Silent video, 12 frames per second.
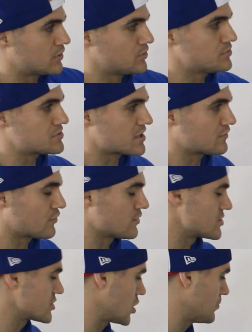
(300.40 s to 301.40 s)
been using for
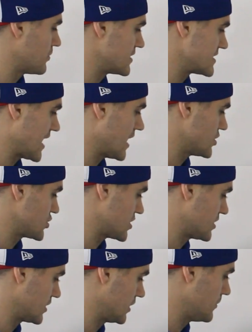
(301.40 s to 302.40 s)
the slope of the
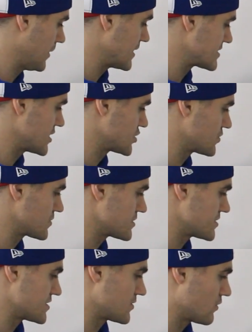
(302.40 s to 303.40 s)
tangent, the limit as h goes
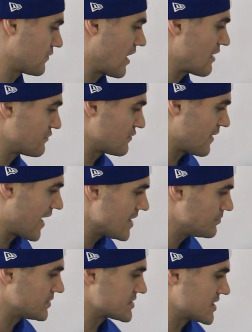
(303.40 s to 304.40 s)
to 0 of f of
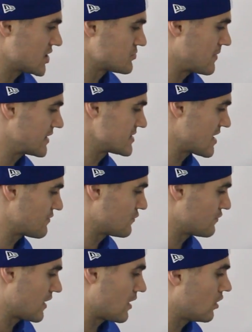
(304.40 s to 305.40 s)
a plus h minus f
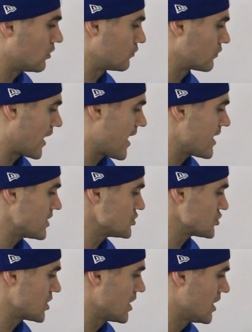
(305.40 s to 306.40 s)
of a all over
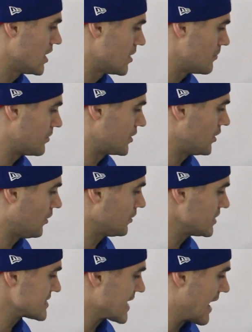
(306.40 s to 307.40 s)
h. But
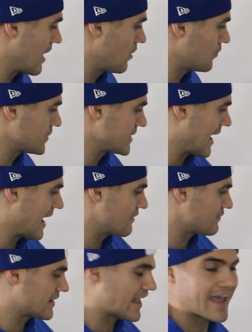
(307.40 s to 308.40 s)
notice how we
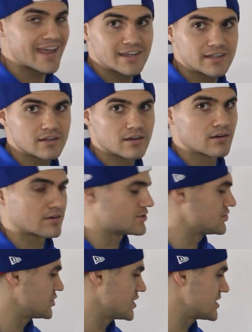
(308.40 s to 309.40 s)
have an a here,
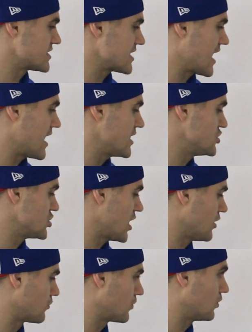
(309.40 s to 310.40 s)
just a
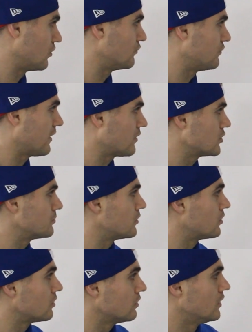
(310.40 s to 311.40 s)
general
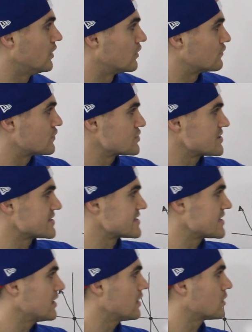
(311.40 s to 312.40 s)
variable,
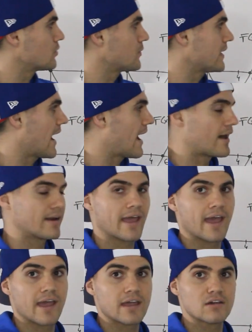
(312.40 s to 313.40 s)
versus here we had
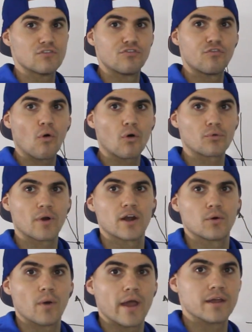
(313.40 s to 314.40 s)
a 4
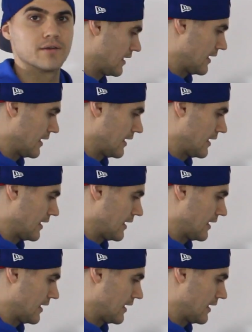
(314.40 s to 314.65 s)
right away.